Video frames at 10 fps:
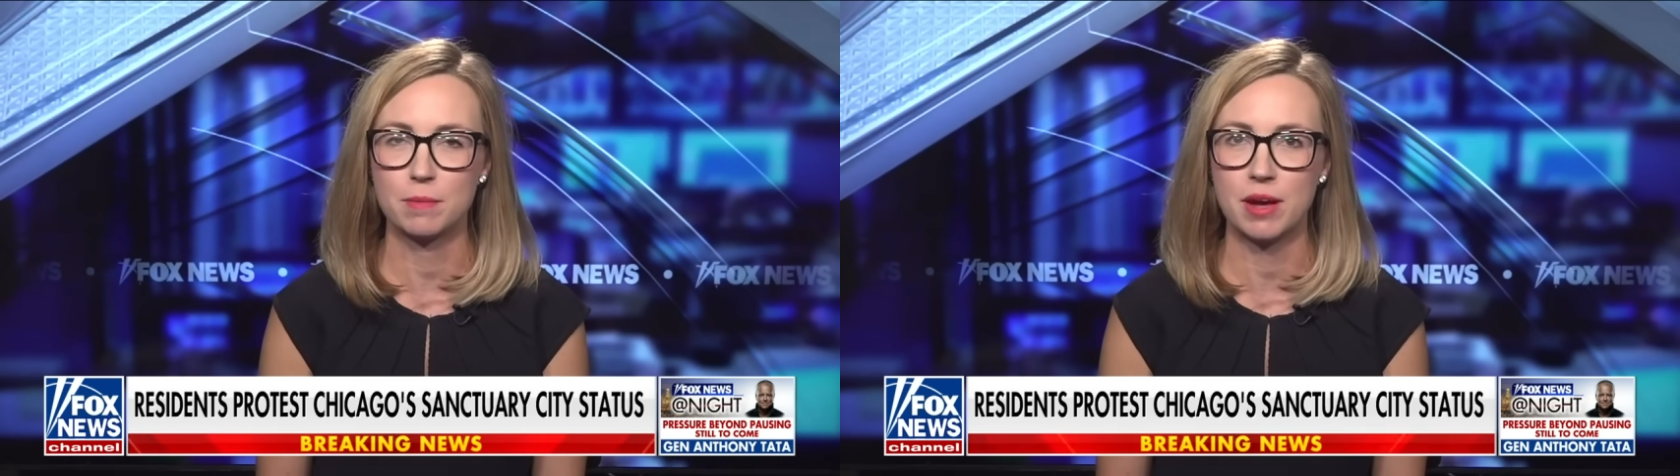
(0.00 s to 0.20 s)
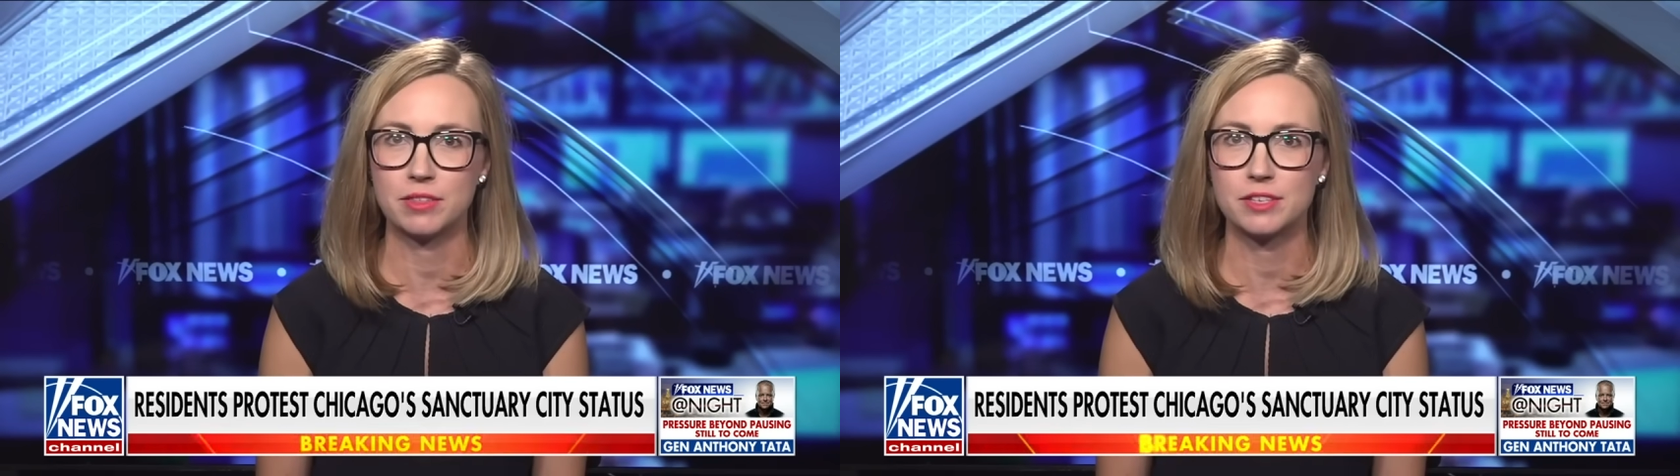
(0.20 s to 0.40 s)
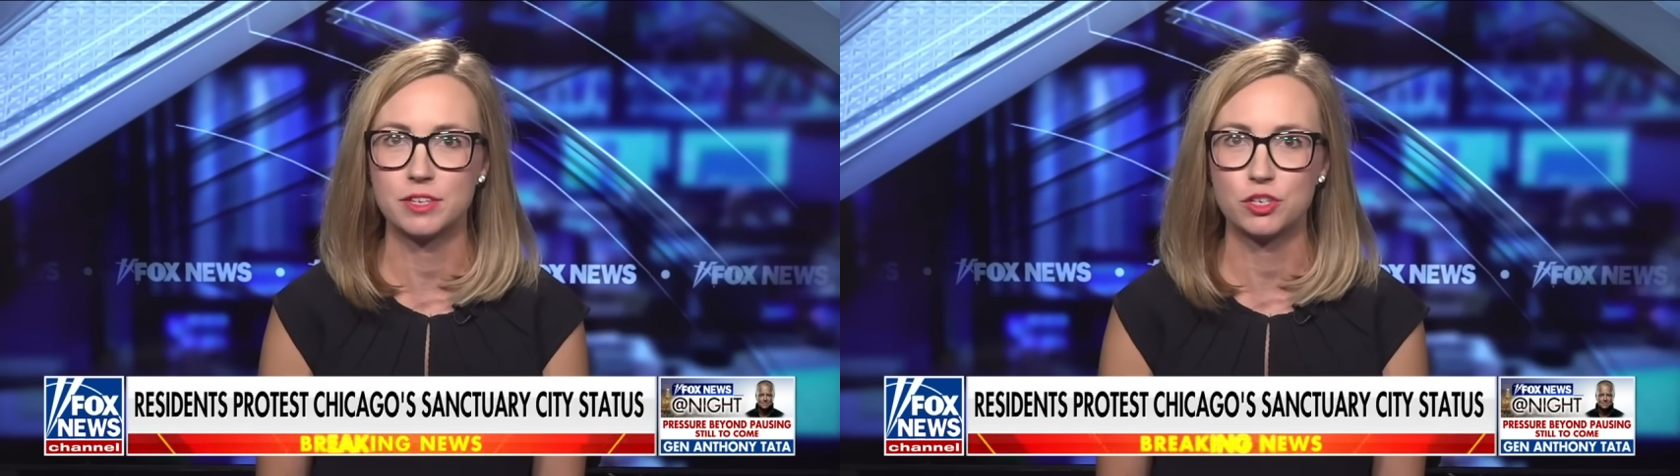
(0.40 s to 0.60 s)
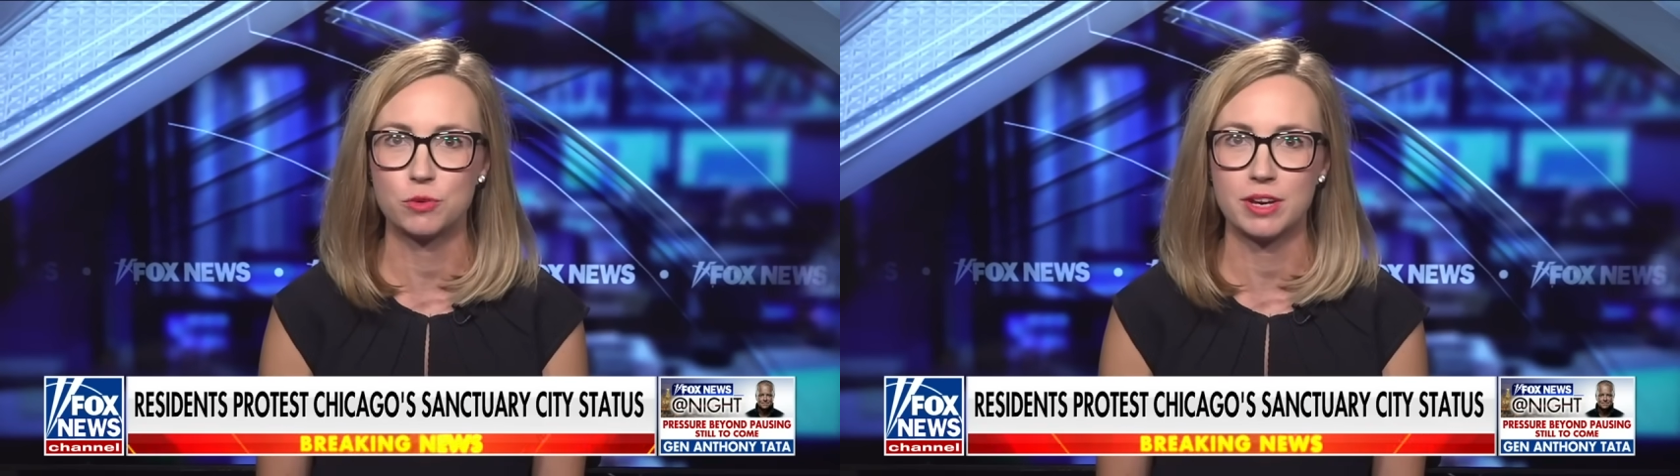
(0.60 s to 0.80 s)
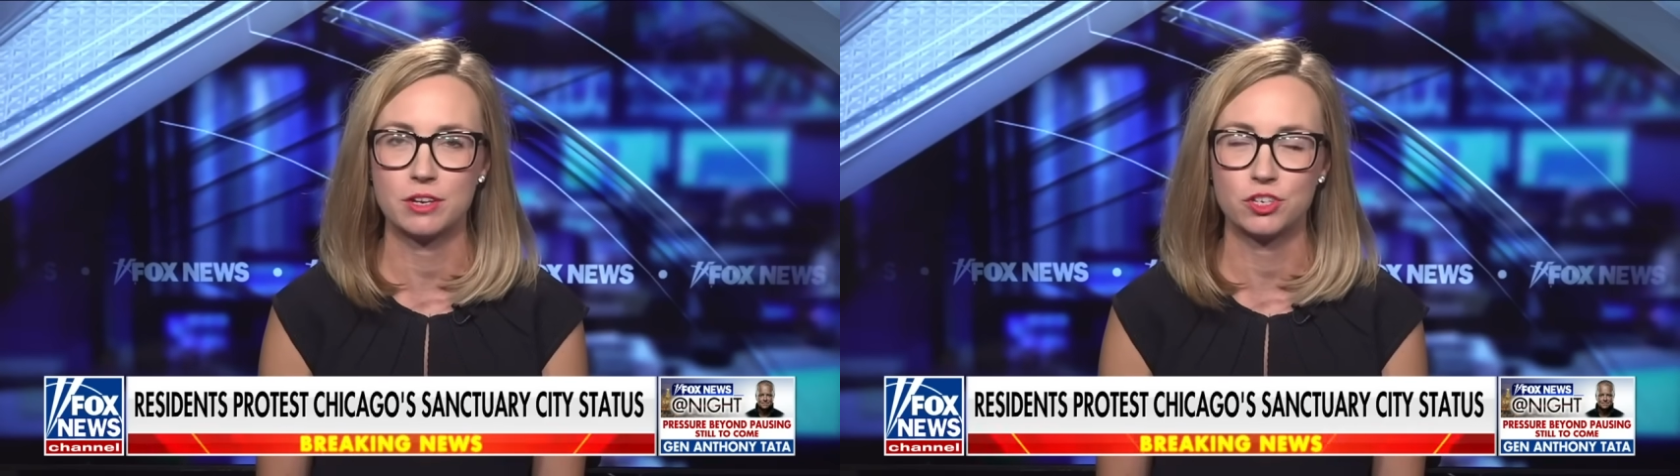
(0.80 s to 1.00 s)
about the
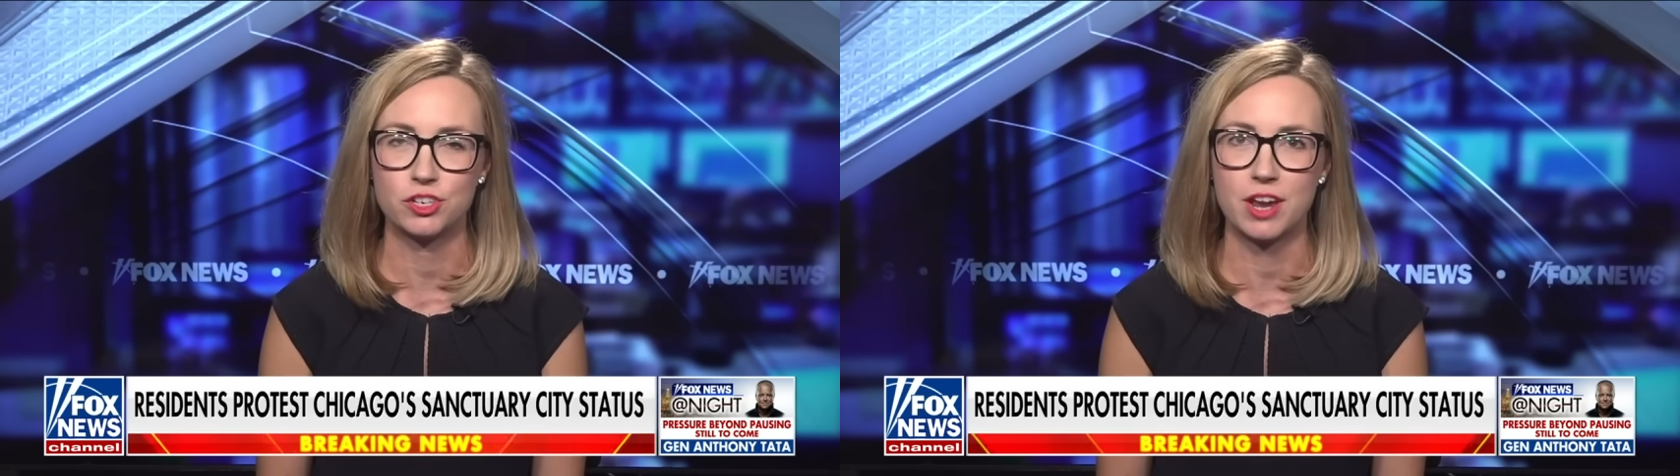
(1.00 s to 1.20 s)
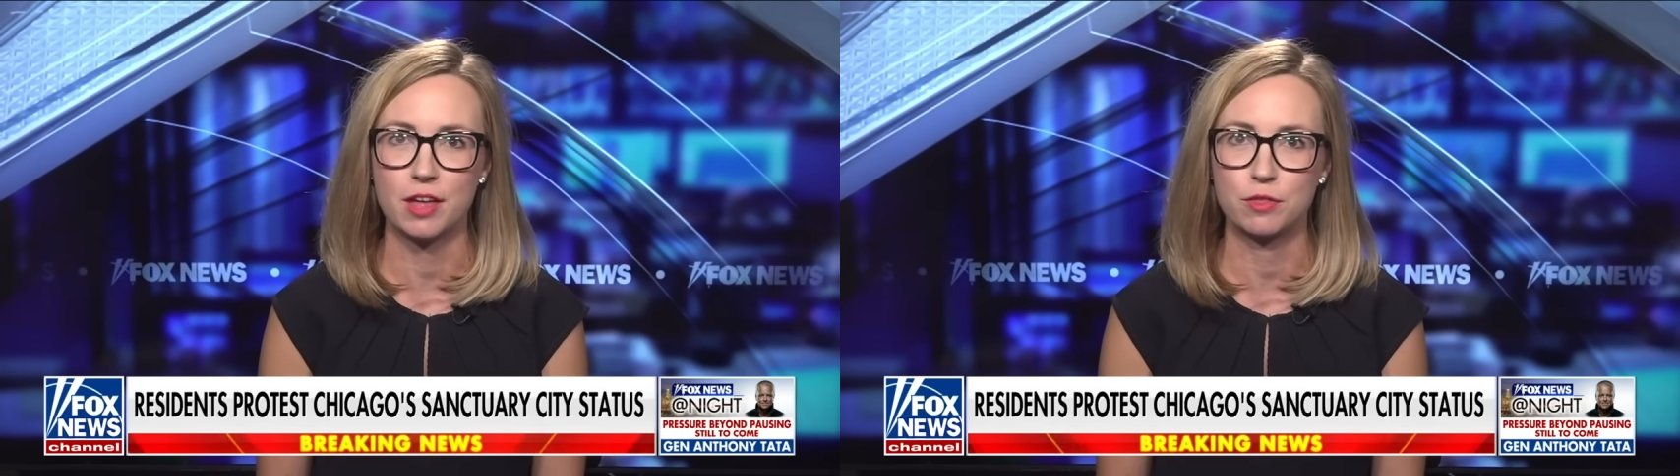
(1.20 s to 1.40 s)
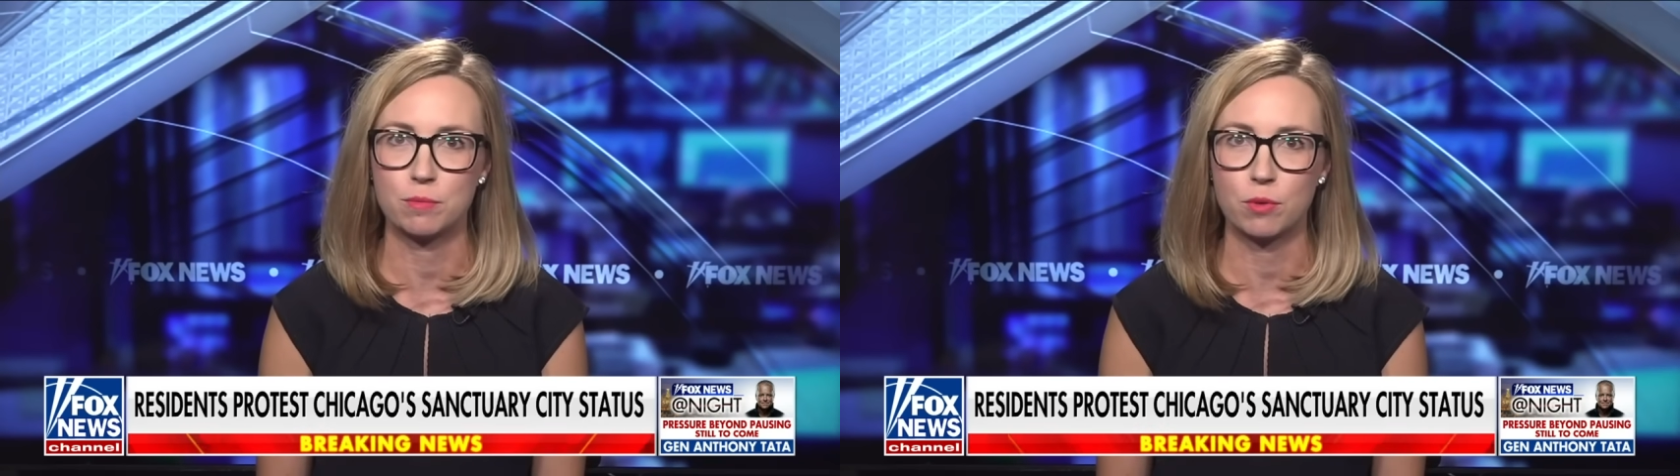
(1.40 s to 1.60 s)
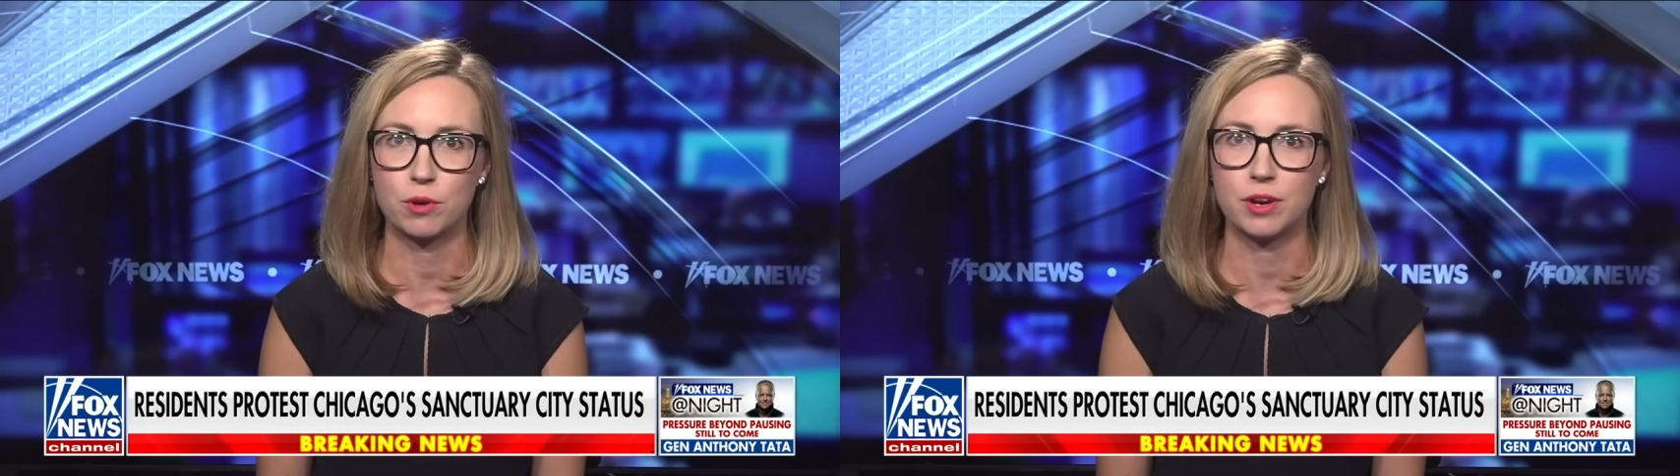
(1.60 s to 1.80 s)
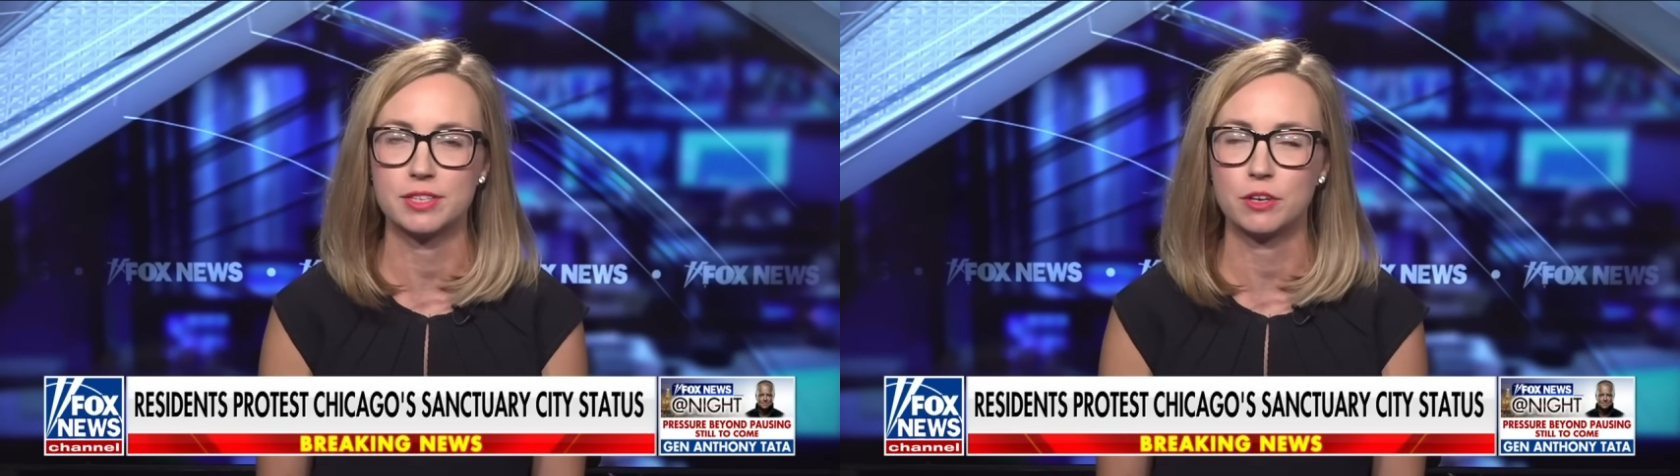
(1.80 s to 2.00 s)
situation at the border.